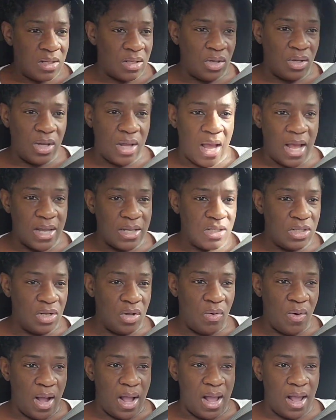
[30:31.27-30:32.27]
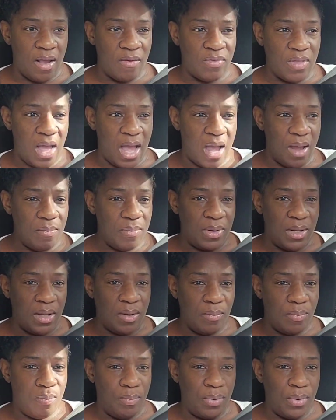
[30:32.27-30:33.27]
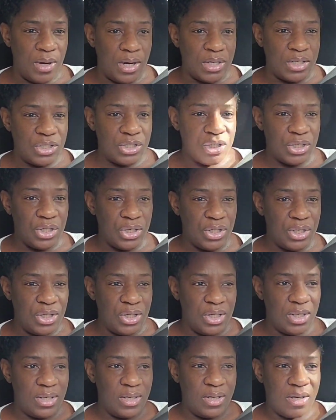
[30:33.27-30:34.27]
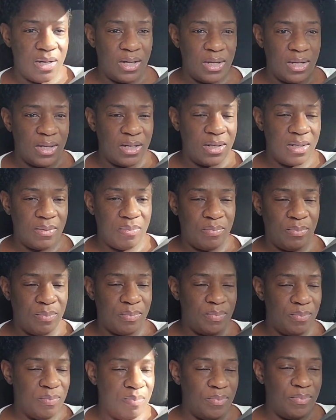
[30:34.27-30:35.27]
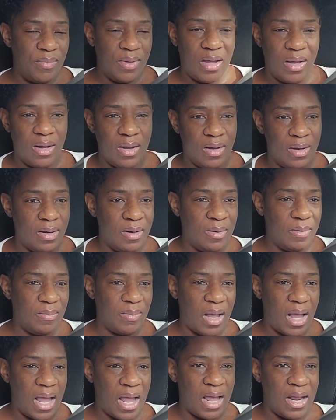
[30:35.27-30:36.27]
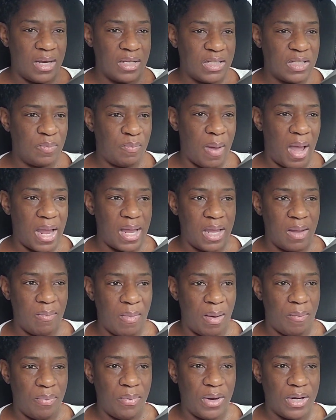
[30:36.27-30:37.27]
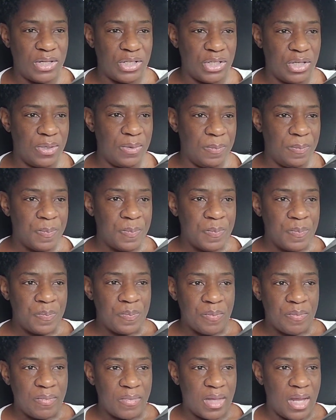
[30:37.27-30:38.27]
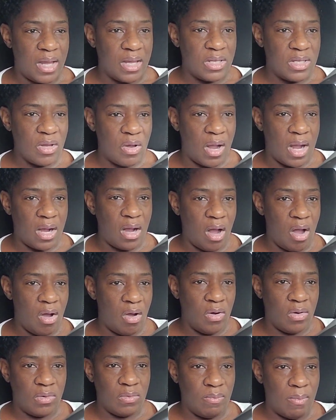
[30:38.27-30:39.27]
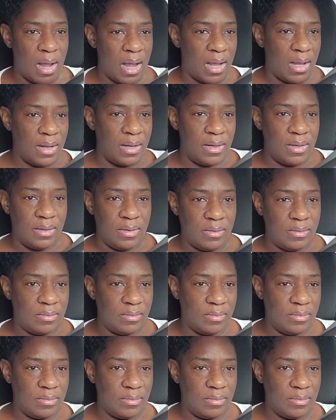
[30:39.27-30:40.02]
So you guys know I have the high blood pressure. I had a spike in my pressure, and so I called my